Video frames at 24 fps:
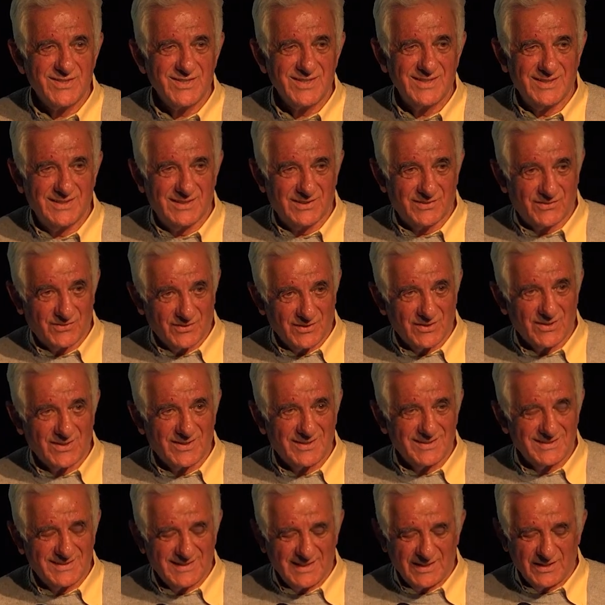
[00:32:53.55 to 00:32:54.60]
in its early
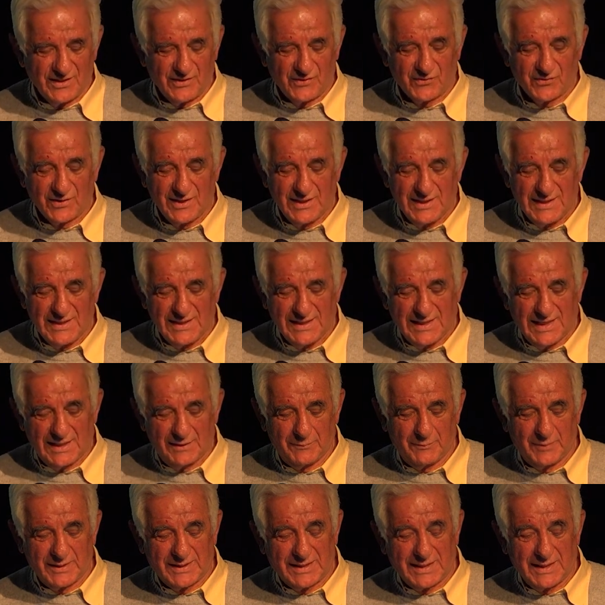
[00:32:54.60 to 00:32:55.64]
days and
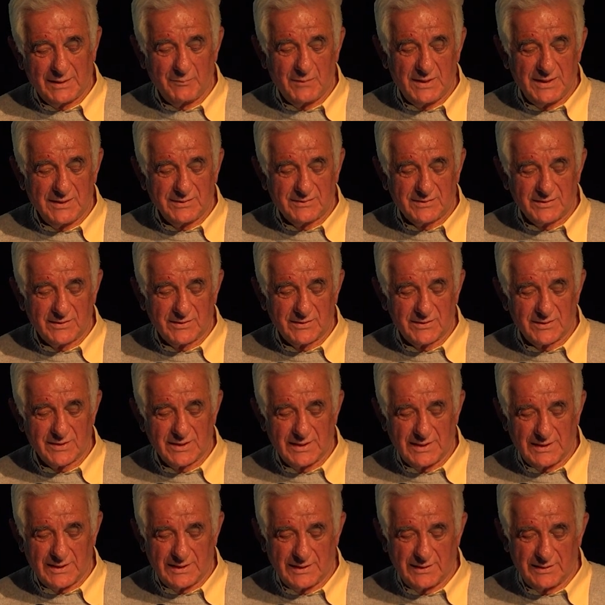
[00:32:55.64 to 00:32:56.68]
became later
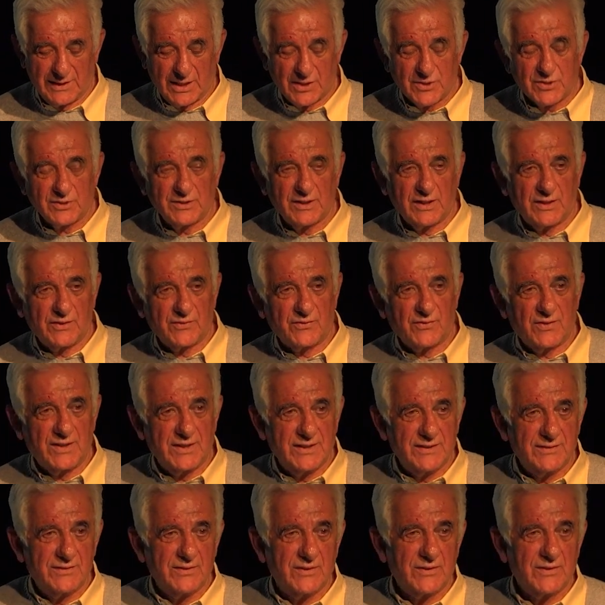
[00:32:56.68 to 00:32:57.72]
a nationalist
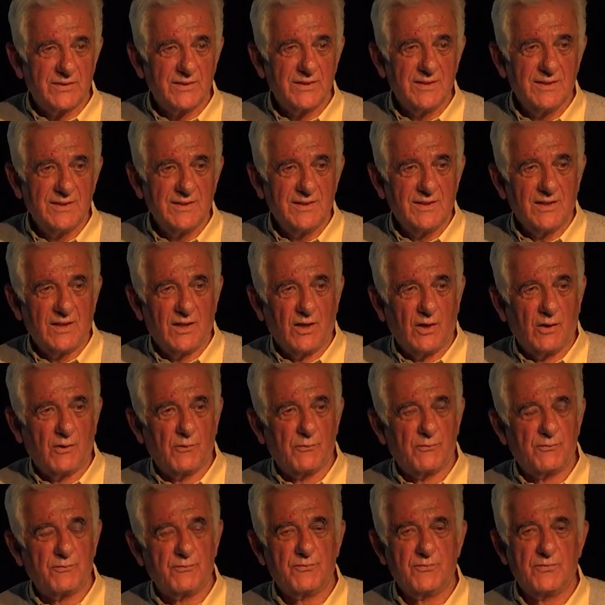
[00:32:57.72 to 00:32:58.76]
leader of
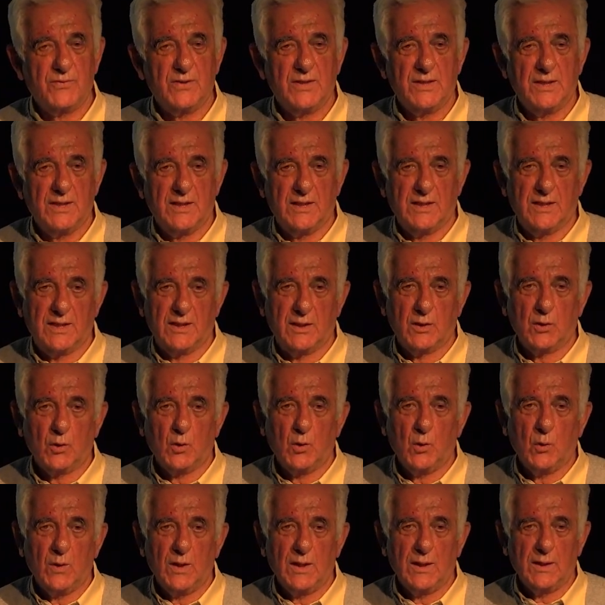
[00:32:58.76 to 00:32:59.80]

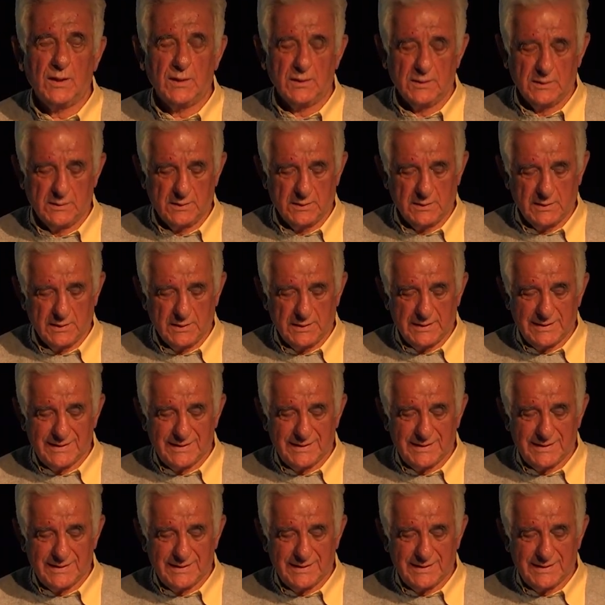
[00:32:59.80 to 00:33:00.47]
Quwa in